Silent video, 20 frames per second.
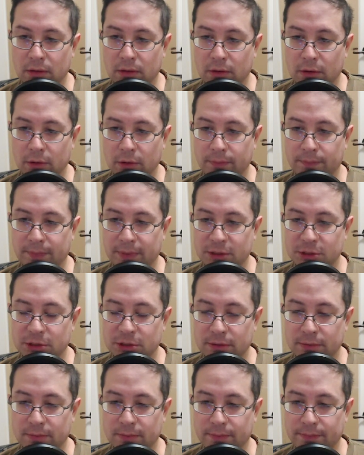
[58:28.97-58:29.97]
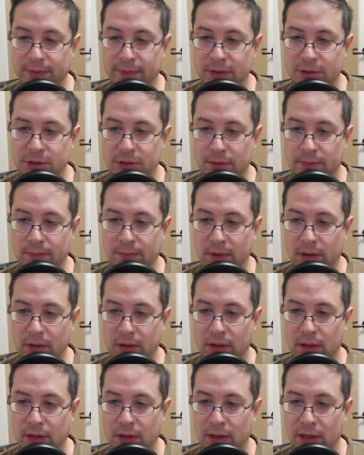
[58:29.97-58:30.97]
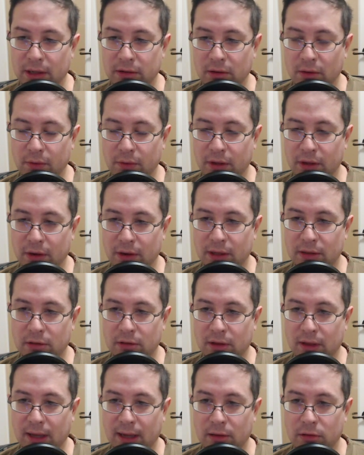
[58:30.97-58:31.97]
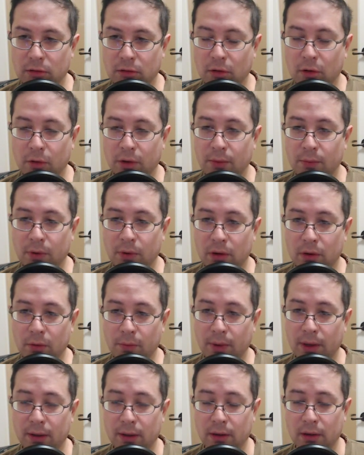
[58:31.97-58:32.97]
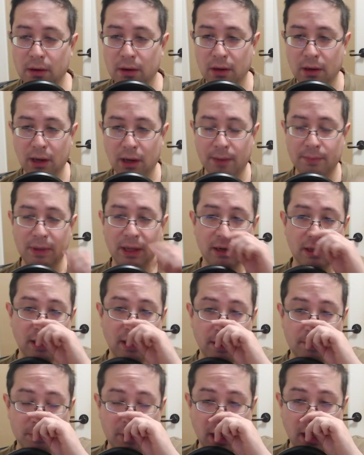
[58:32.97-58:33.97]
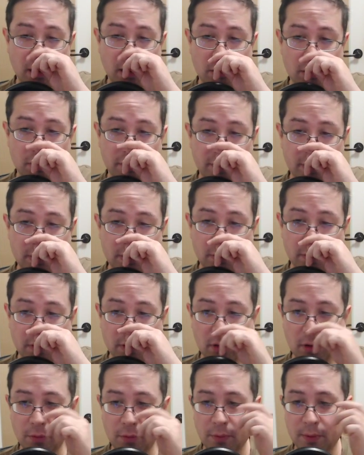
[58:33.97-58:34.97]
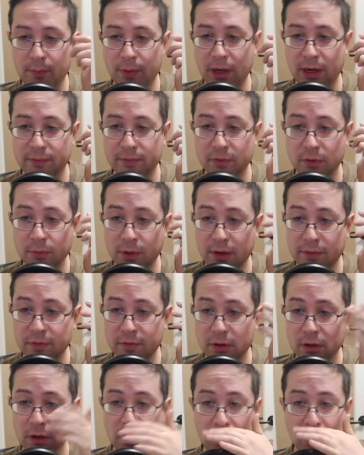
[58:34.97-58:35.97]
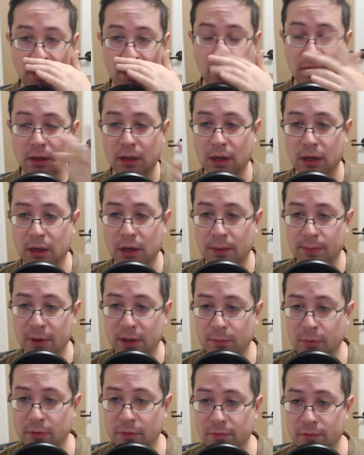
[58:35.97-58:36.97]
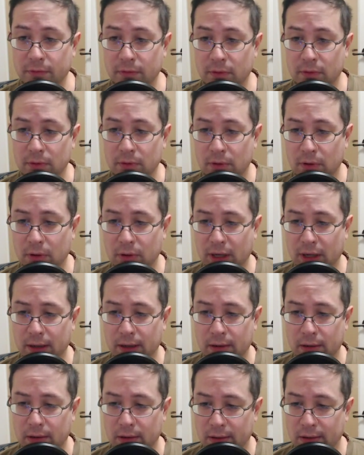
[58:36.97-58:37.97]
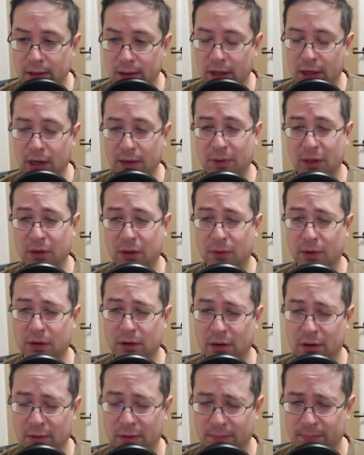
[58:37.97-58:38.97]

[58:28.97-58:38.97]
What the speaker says: Or bishop. Let's go here. Let's castle. Oh, wait. I'm letting him castle if I do this. Oh, whatever. I gotta make a move. Okay. I gotta play quicker.